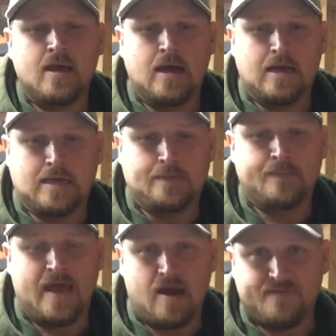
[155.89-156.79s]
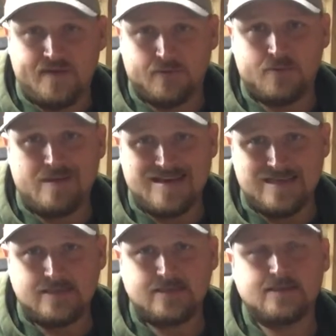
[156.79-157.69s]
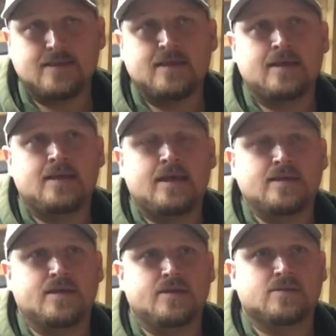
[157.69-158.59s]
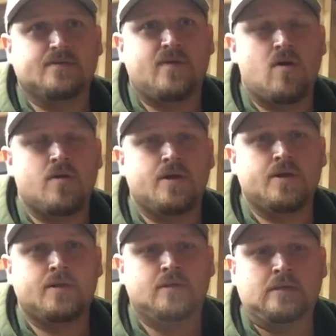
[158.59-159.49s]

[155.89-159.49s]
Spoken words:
The air filter base is Husqvarna.